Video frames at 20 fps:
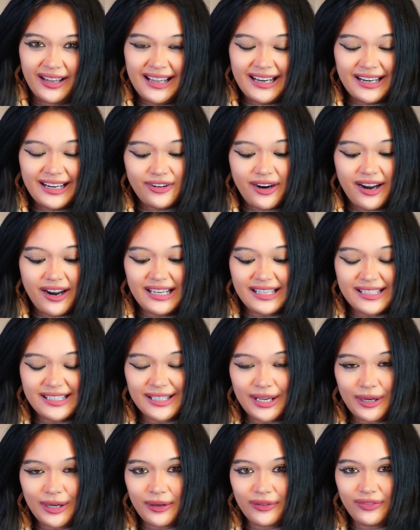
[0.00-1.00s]
Now, rightly
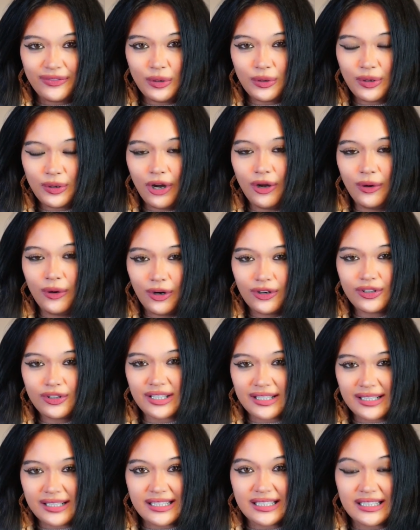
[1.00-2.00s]
so, if you go onto
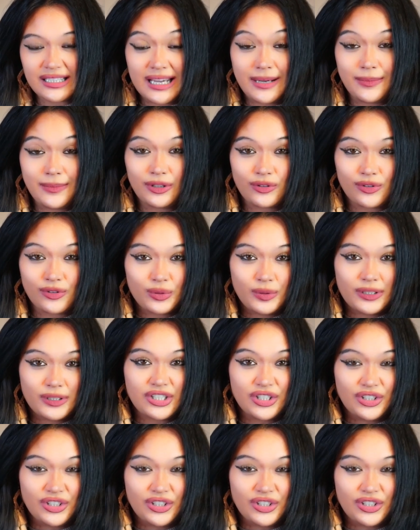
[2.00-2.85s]
this statement on Twitter,